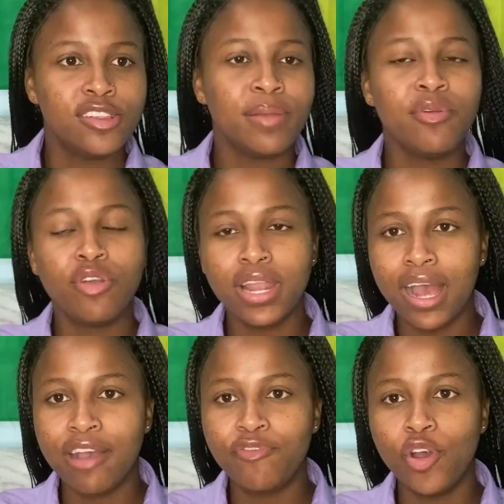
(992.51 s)
run
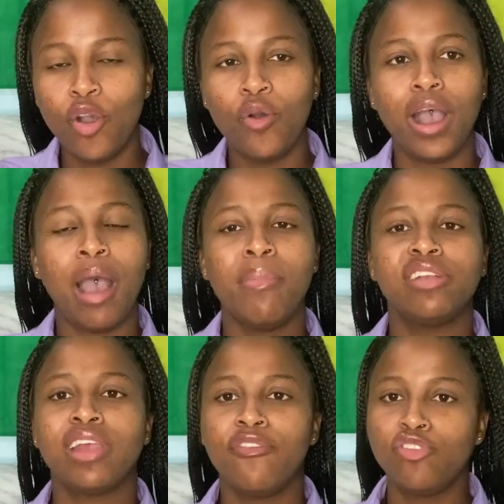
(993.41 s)
off now, and I
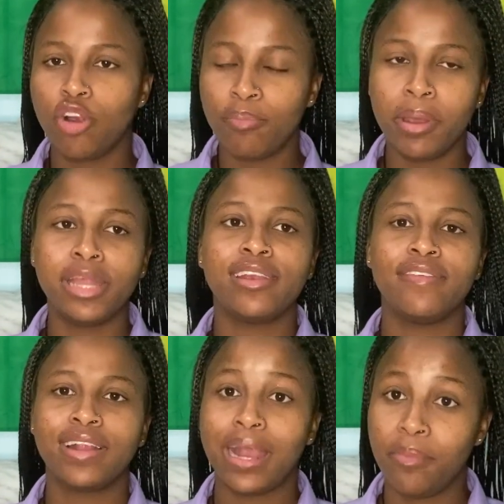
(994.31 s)
try to
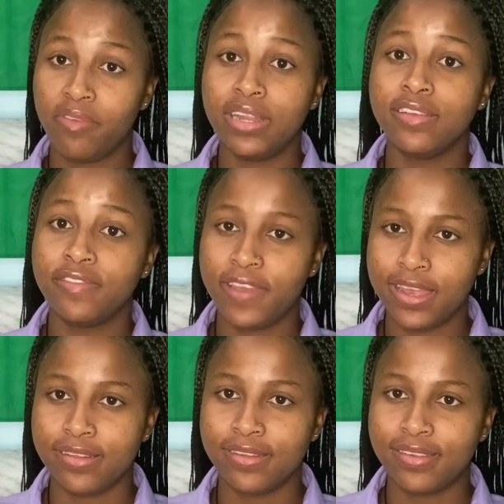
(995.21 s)
climb over this
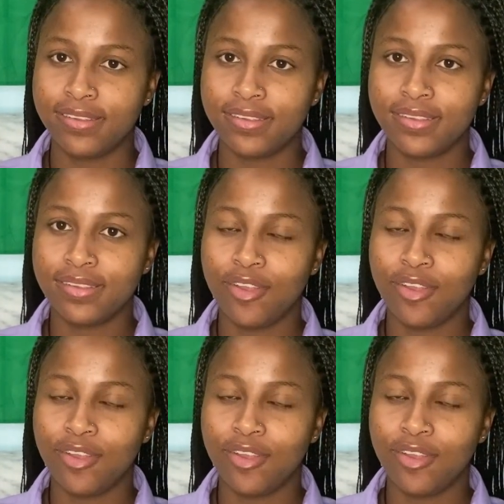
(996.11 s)
fence